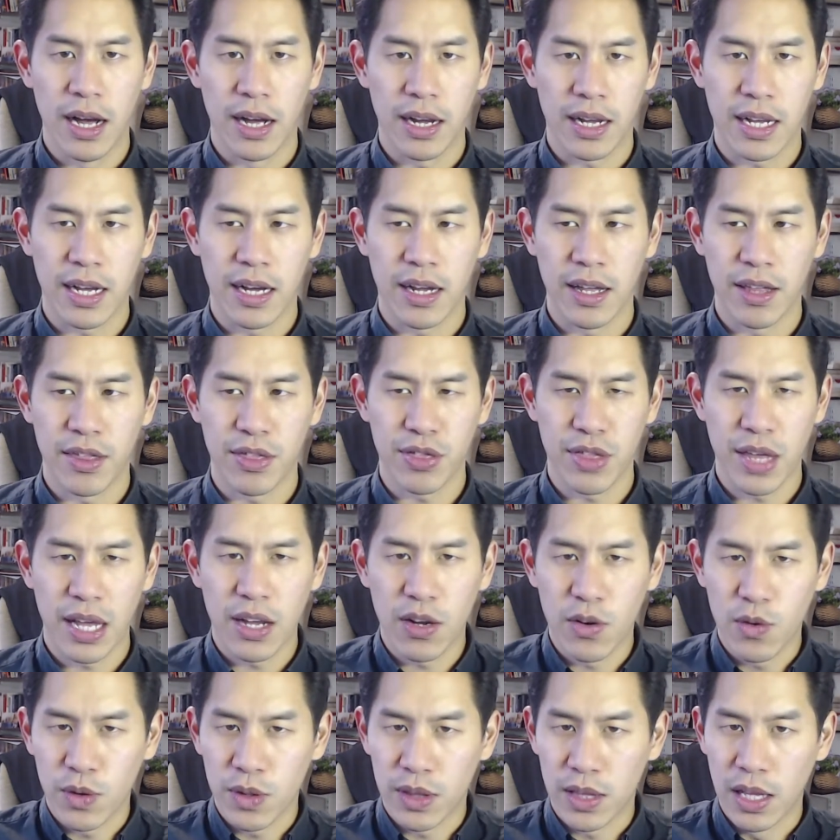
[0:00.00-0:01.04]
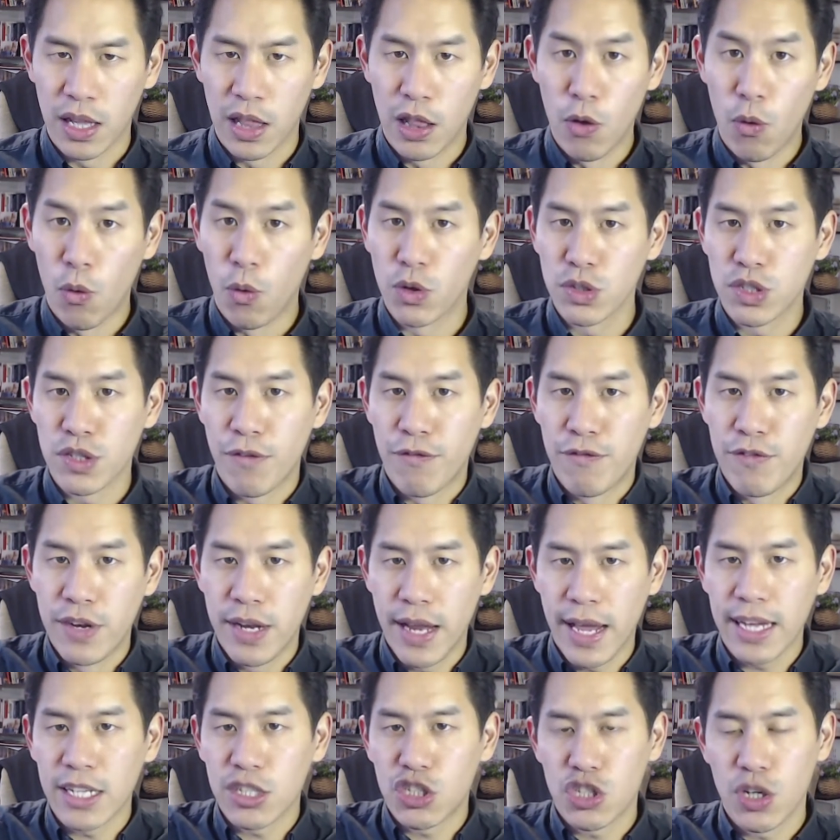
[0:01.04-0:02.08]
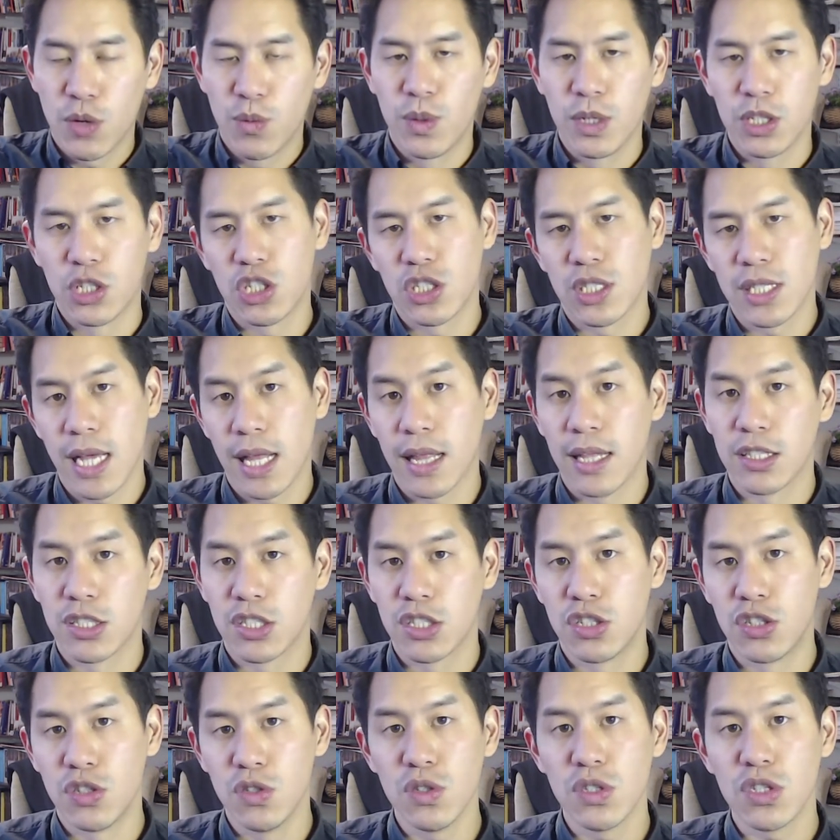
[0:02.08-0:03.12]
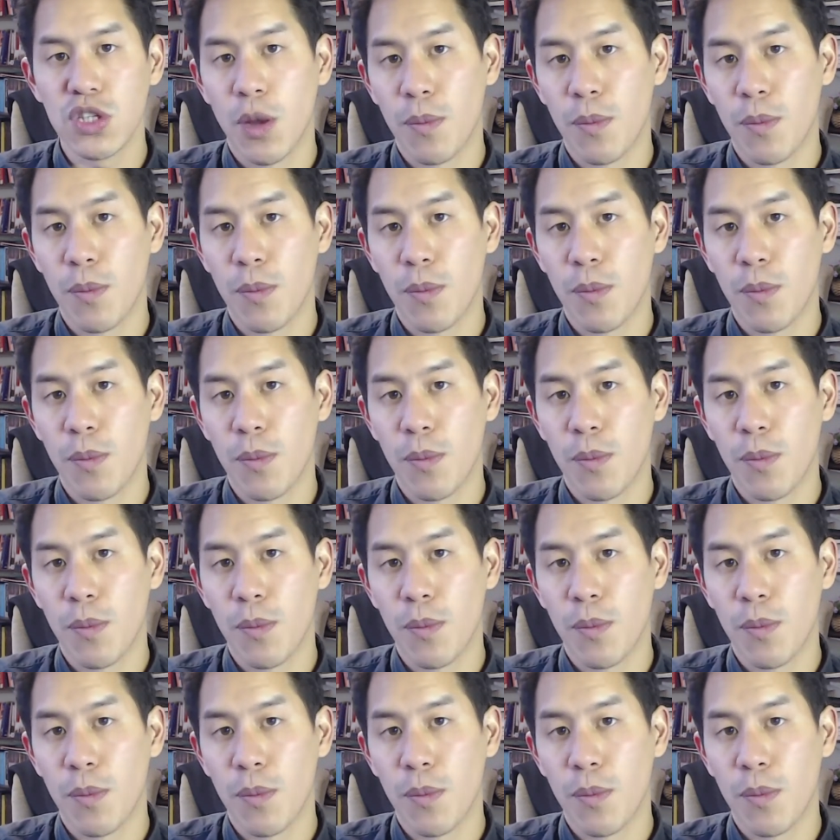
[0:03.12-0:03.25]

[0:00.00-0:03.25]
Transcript: thing called the laws of nature which tell it to do so,